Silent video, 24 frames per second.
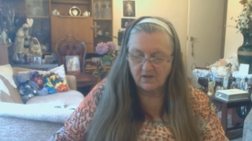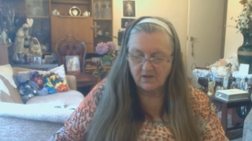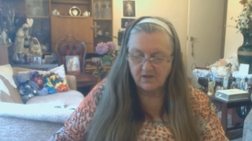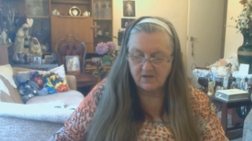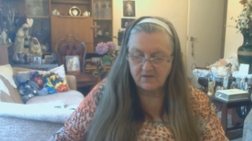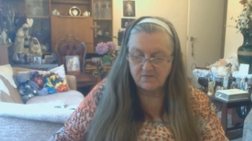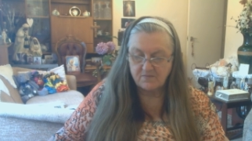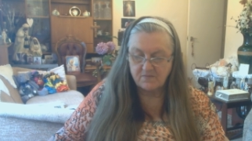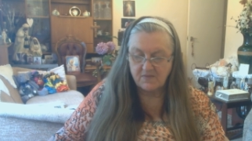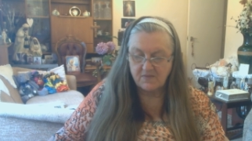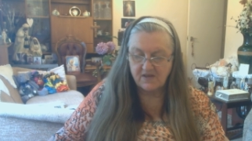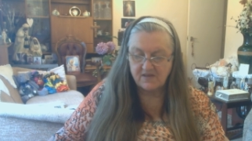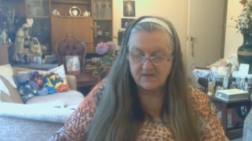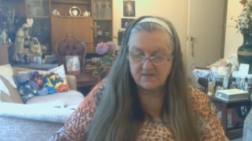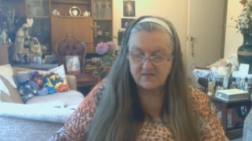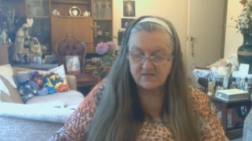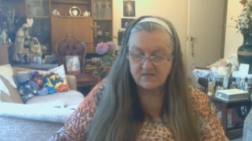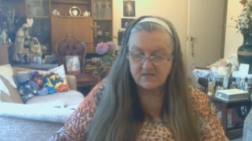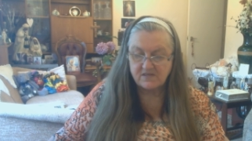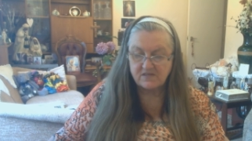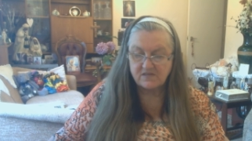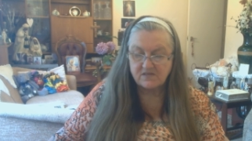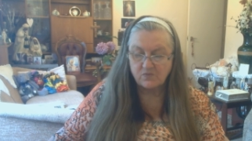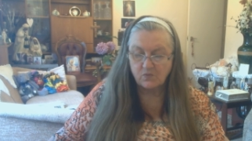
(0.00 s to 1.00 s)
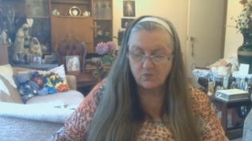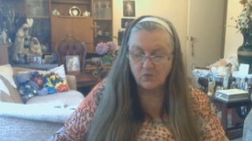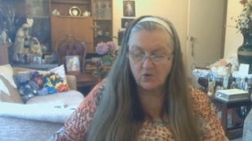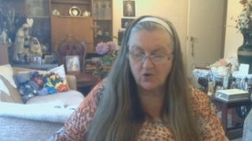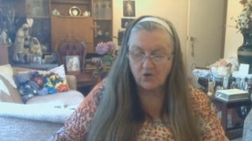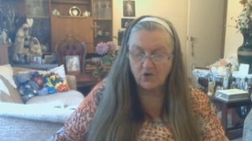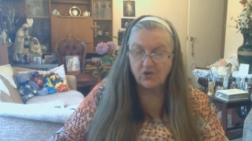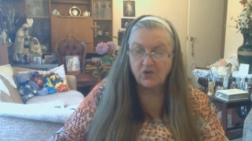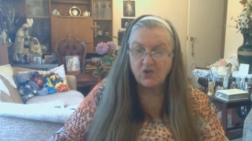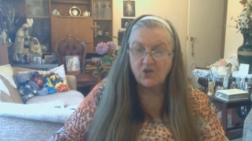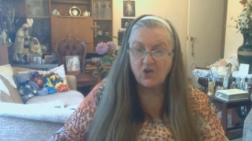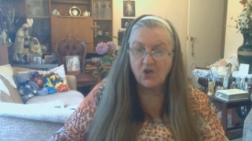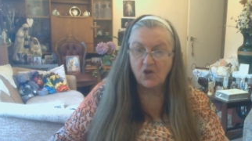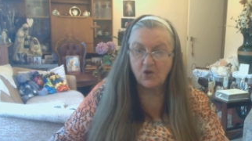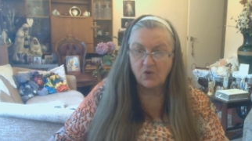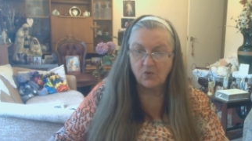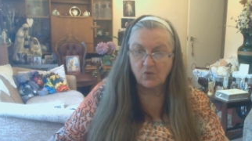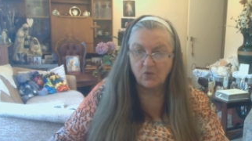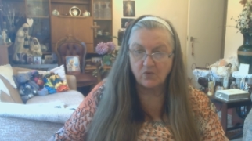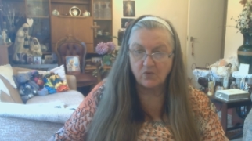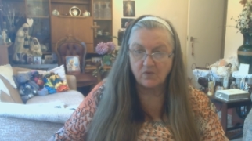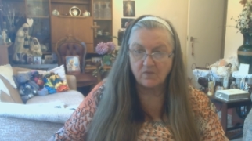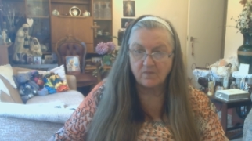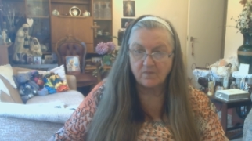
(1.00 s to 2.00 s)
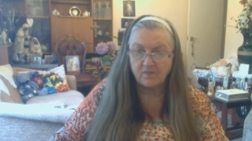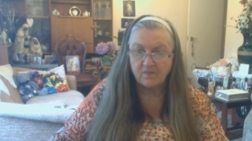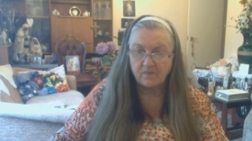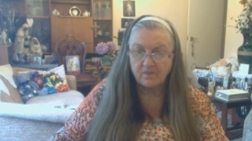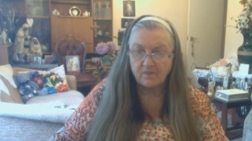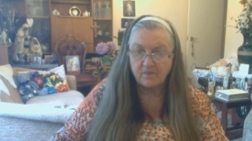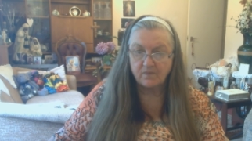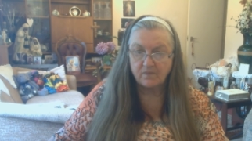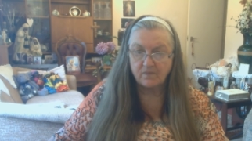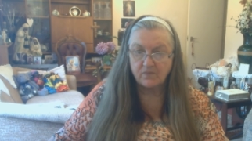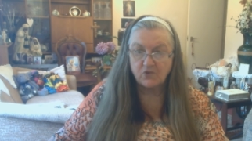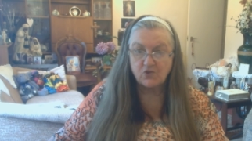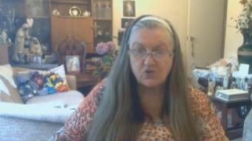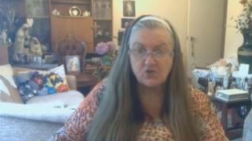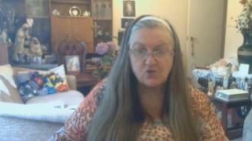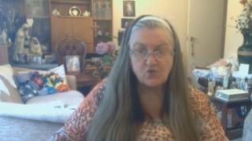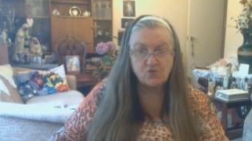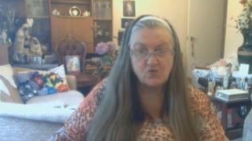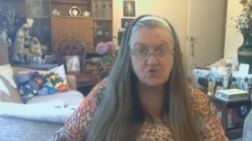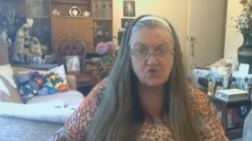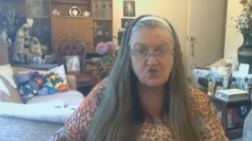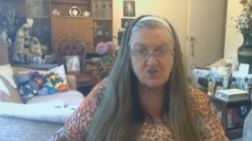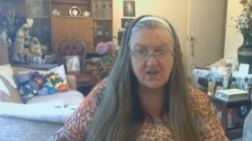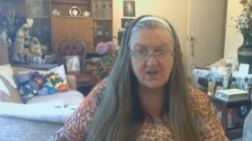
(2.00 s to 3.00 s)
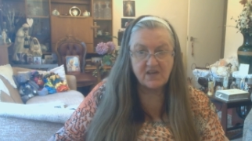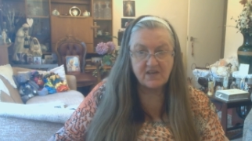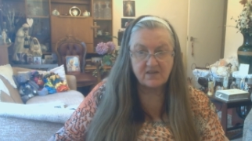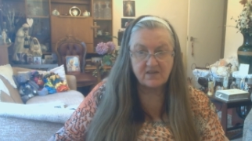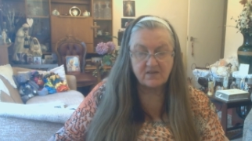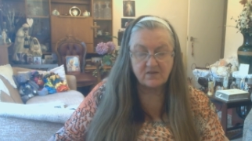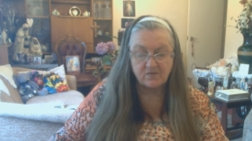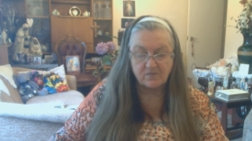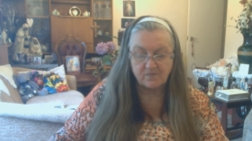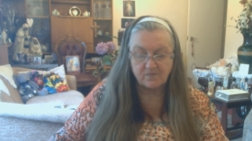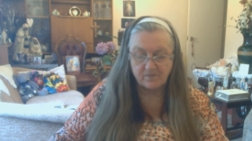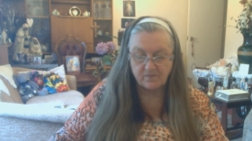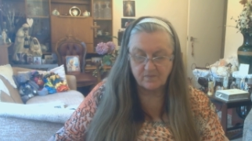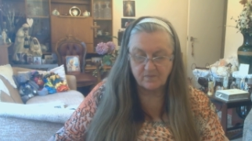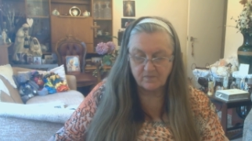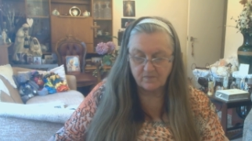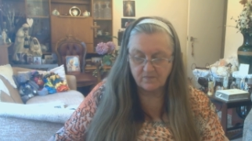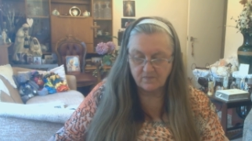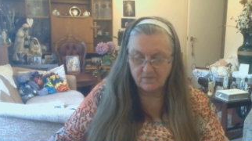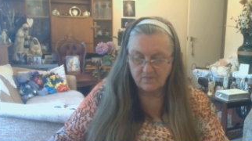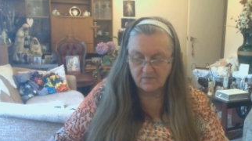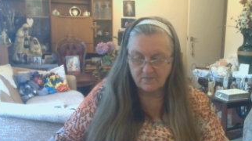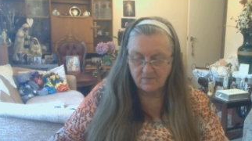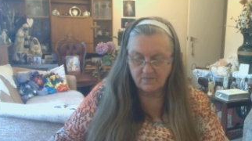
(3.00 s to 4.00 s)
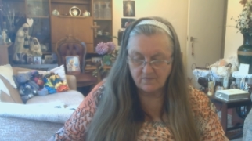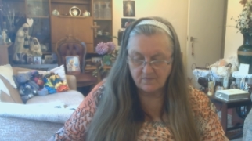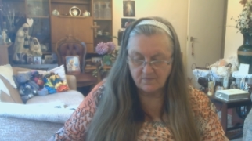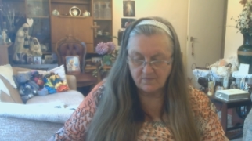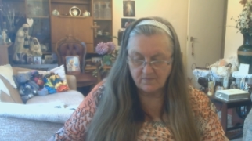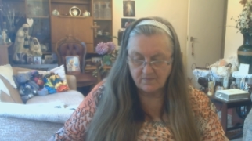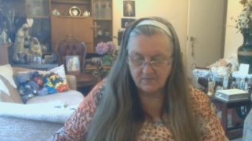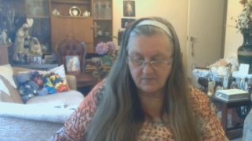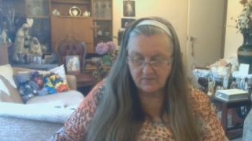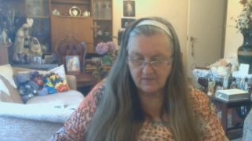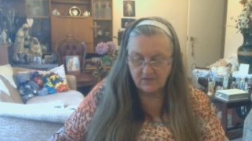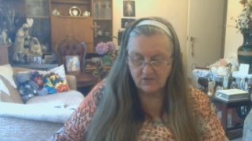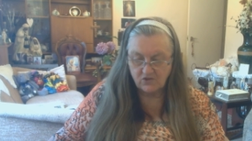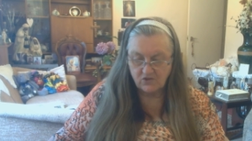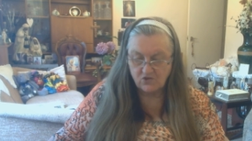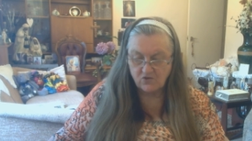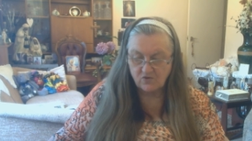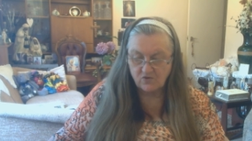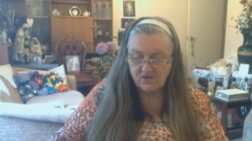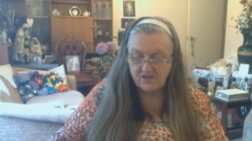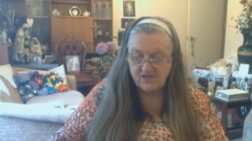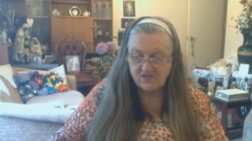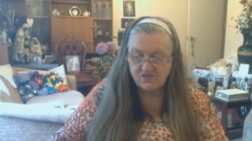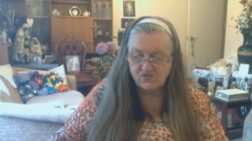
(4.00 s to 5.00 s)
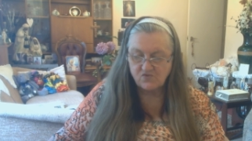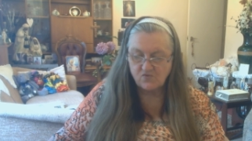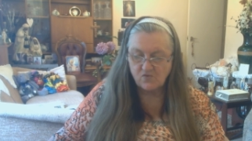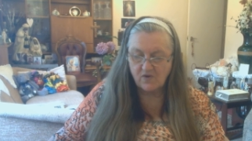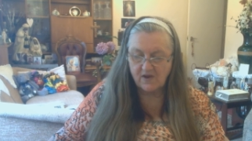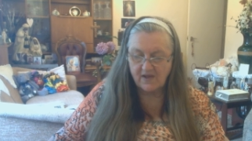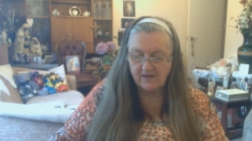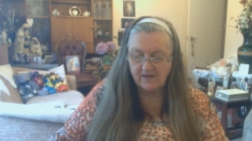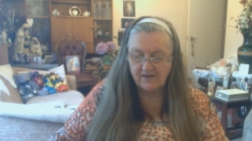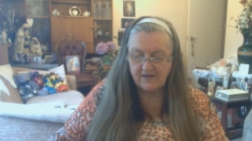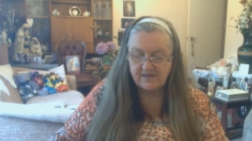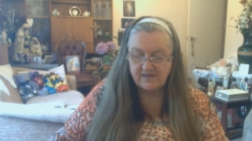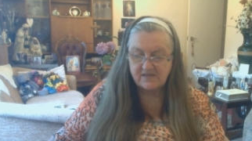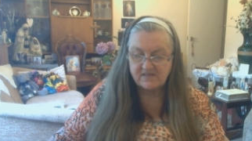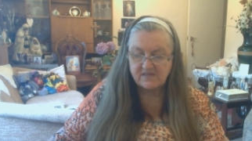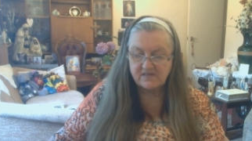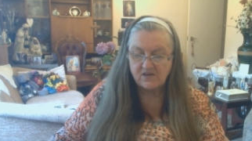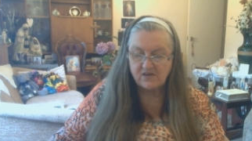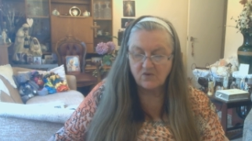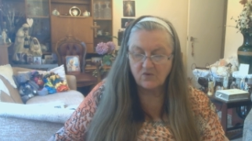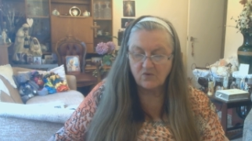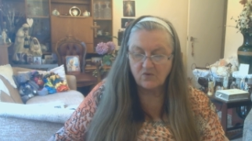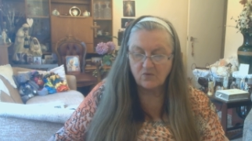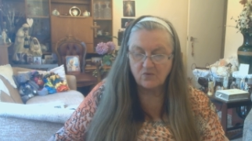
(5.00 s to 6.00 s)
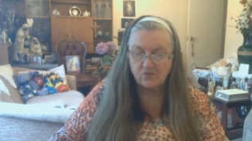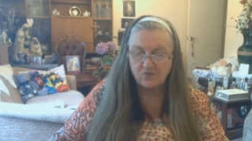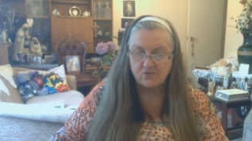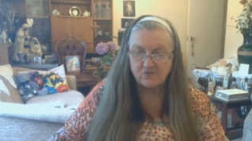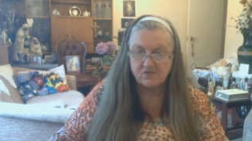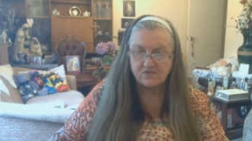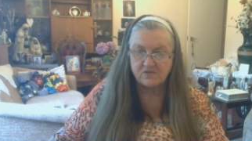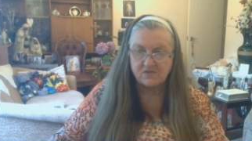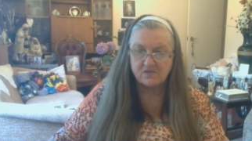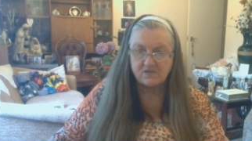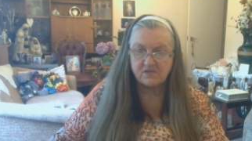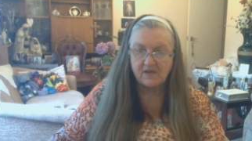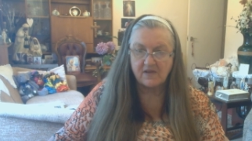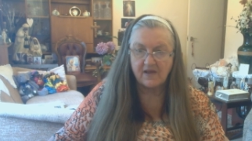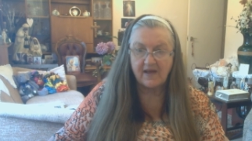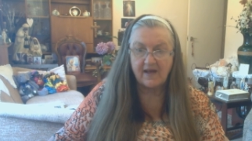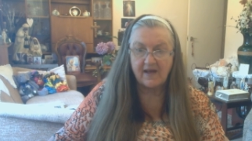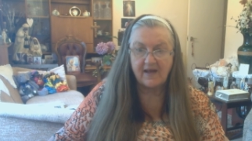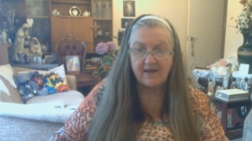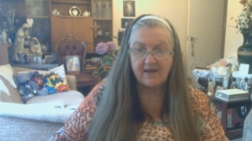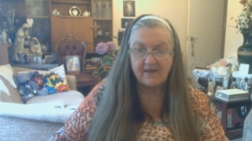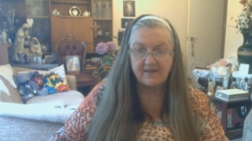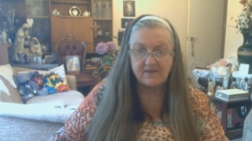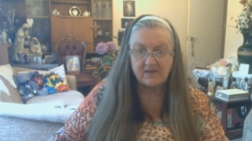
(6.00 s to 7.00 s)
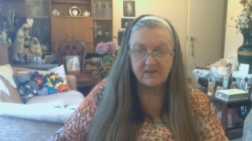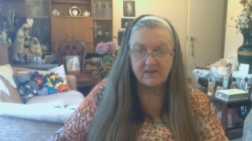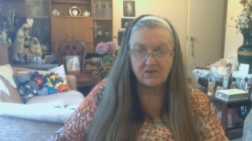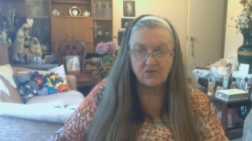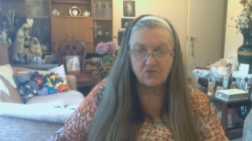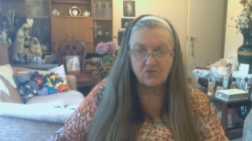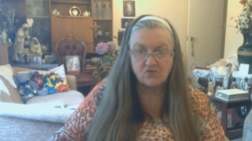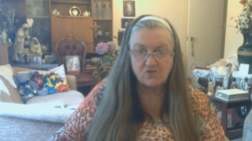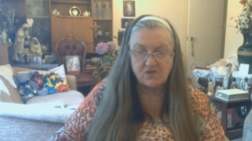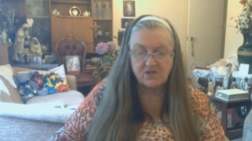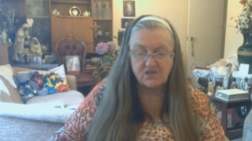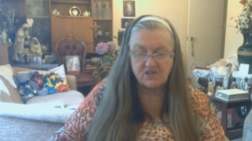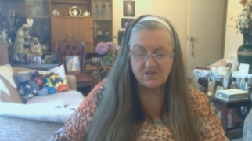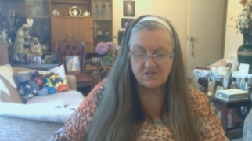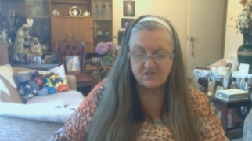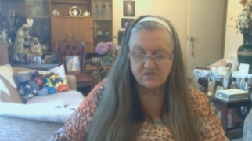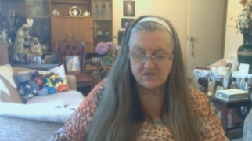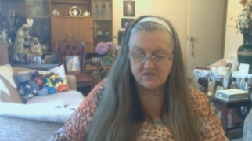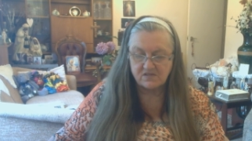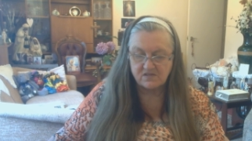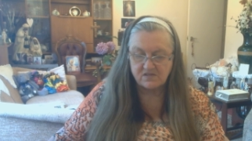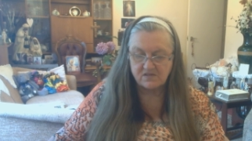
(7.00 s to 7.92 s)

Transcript: He makes his word known to Jacob, to Israel his laws and decrees.